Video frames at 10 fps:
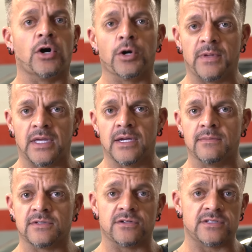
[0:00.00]

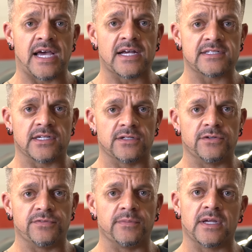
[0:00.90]
RPMs or tach
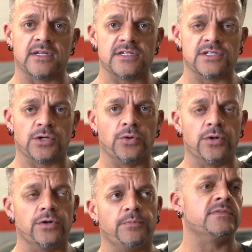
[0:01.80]
signal from the ignition
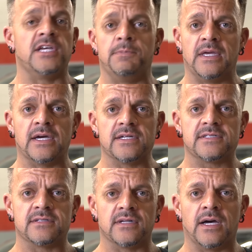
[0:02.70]
coil.
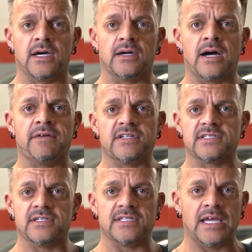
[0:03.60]
TPS
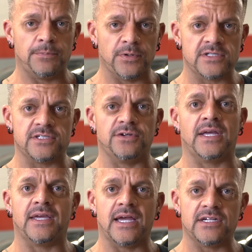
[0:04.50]
obviously is inputs to
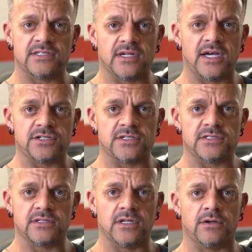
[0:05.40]
engage the
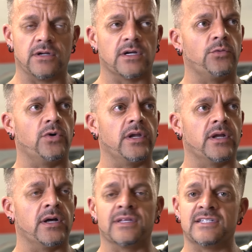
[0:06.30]
nitrous. You know, you're going to want
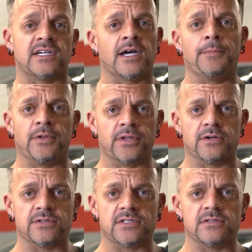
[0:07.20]
at least a couple of
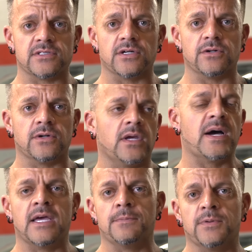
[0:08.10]
those. So
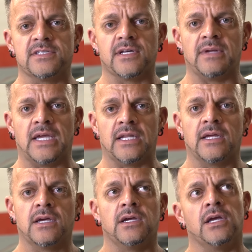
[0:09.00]
by inputs, I mean,
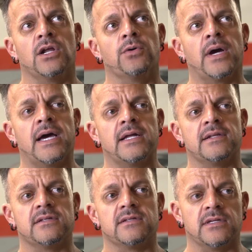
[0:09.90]
you know, at,
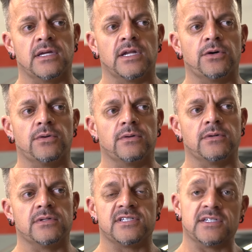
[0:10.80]
you know,
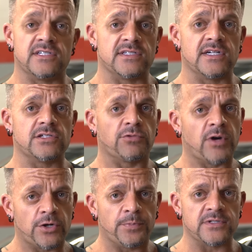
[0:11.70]
such and such
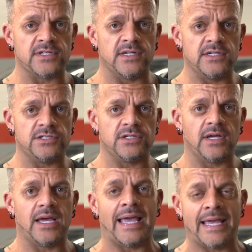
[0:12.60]
throttle percentage
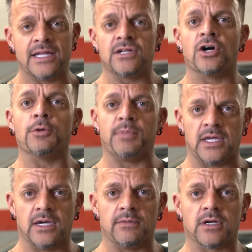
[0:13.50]
and
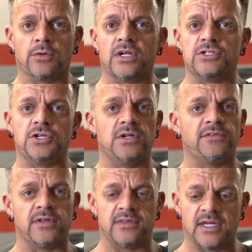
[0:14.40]
RPM. You're going to want two
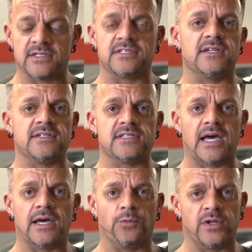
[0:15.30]
different things to
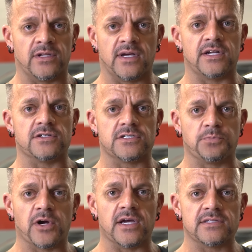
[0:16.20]
decide when the nitrous
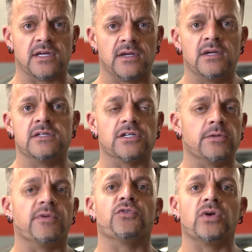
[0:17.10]
sprays.
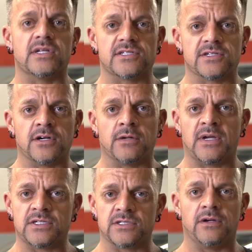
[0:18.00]
So before you get started,
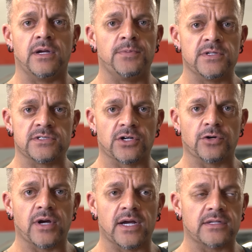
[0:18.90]
make sure your inputs are
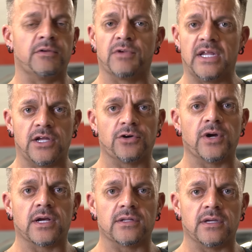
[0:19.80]
correct and reading
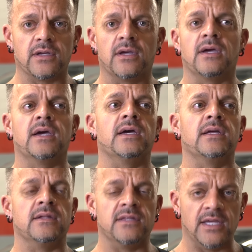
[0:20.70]
correctly,
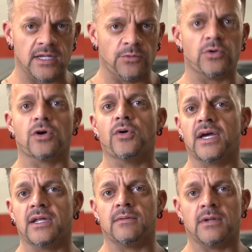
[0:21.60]
and then we'll go
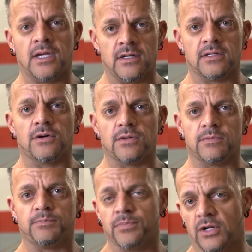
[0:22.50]
ahead and go to,
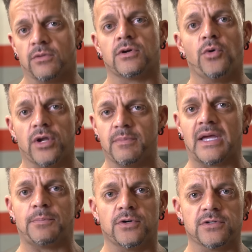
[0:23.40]
you know, go on to
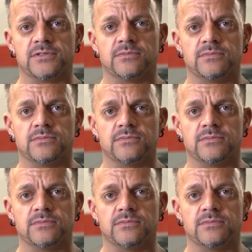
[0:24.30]
make pulls.